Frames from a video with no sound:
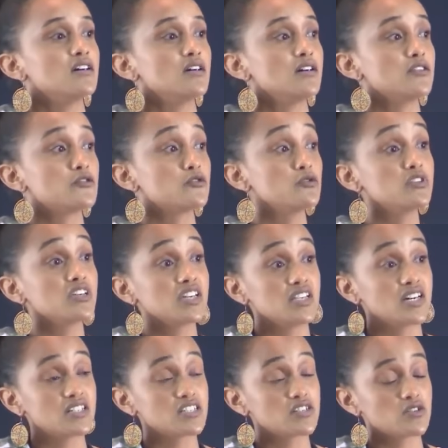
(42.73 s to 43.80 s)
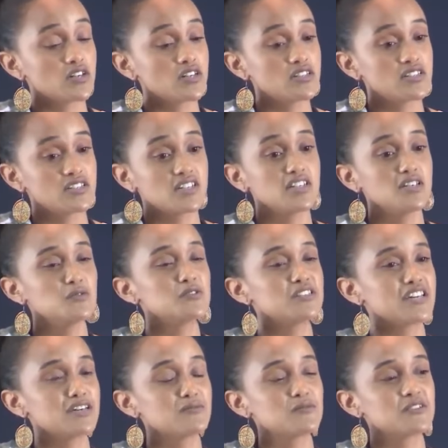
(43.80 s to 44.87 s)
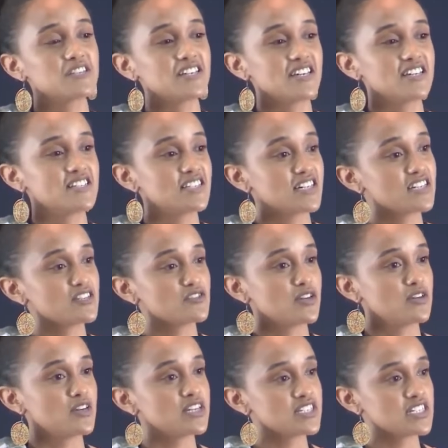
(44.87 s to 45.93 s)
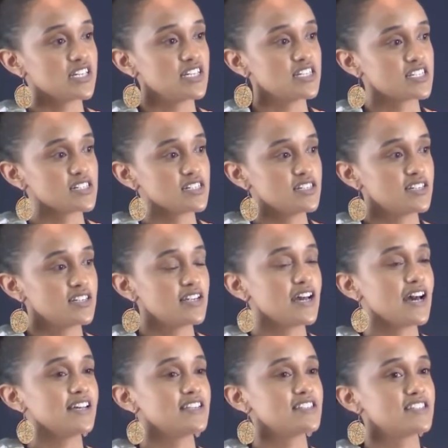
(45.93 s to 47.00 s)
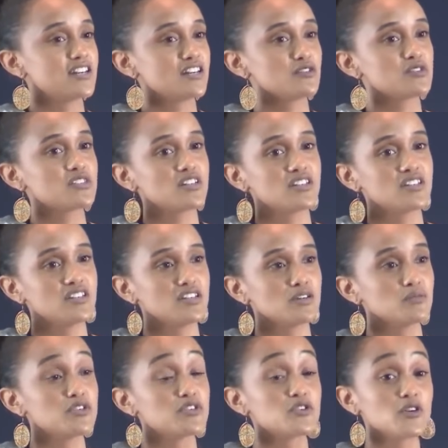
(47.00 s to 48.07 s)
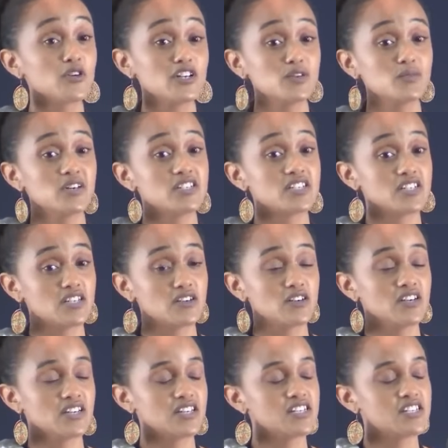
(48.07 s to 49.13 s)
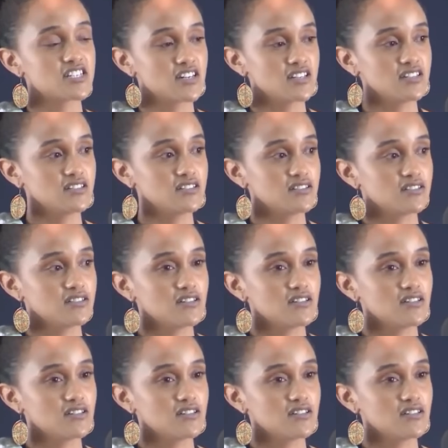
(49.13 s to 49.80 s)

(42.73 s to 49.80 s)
Through the Kenyatta Trust, he was able to gain secondary education and is now studying petroleum engineering in China.